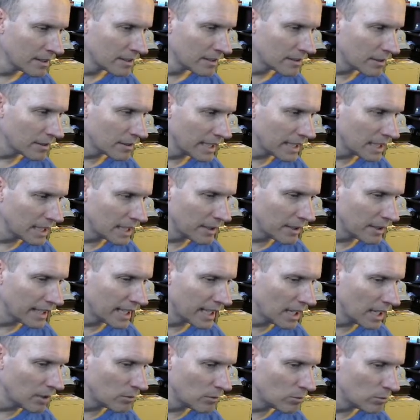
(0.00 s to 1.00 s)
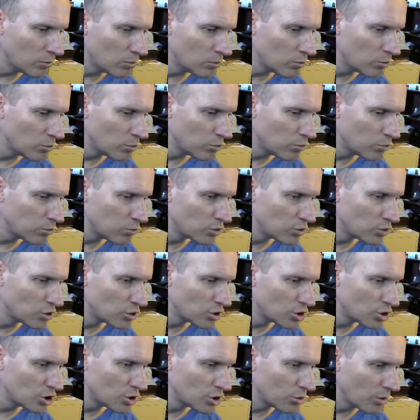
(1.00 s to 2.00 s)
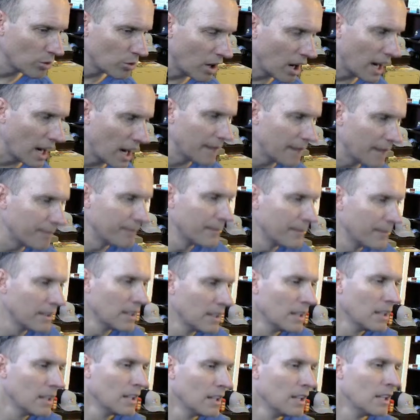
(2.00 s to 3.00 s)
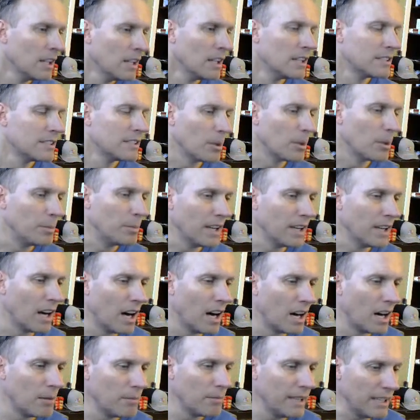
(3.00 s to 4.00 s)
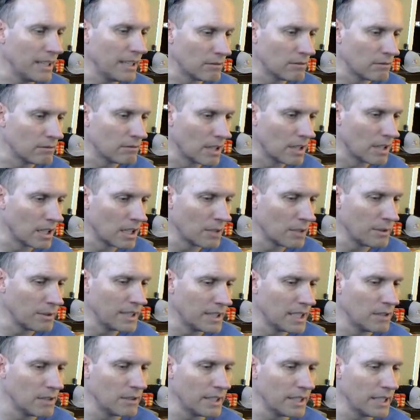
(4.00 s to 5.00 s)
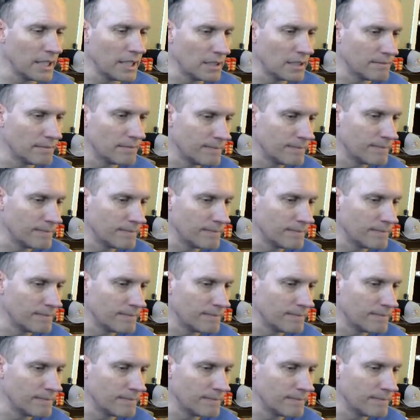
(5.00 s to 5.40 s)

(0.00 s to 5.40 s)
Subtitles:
So here we go. All right. So Beyond Meat, what are we doing here?